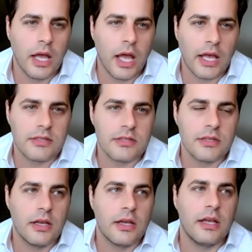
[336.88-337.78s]
has
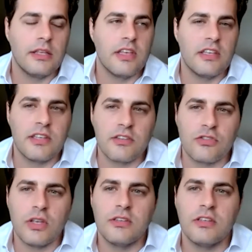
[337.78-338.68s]
is,
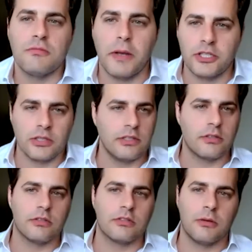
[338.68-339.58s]
is, is a
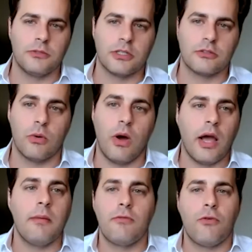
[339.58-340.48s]
specialist in the subject. So
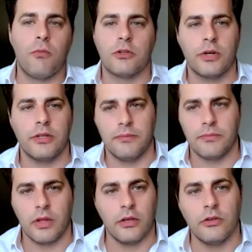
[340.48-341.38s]
I am a former trader.
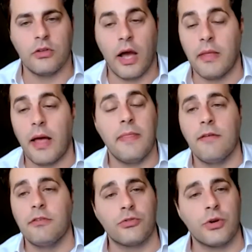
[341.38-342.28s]
I use I, I
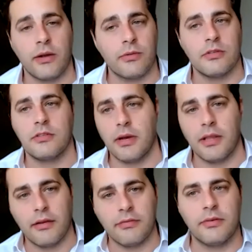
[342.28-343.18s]
never trade equities in my
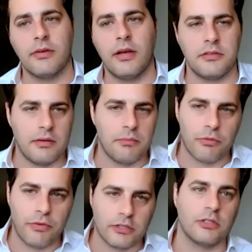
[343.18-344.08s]
life as a
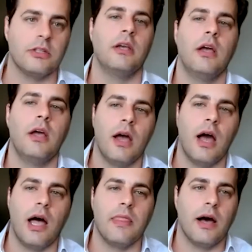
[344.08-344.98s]
professional,
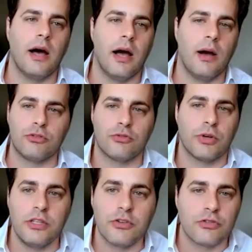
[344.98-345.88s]
and uh, I also
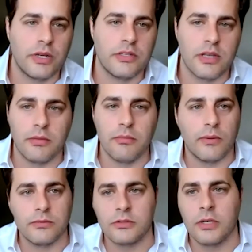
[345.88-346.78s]
trade interest rates and
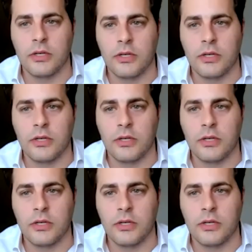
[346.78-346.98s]
bonds.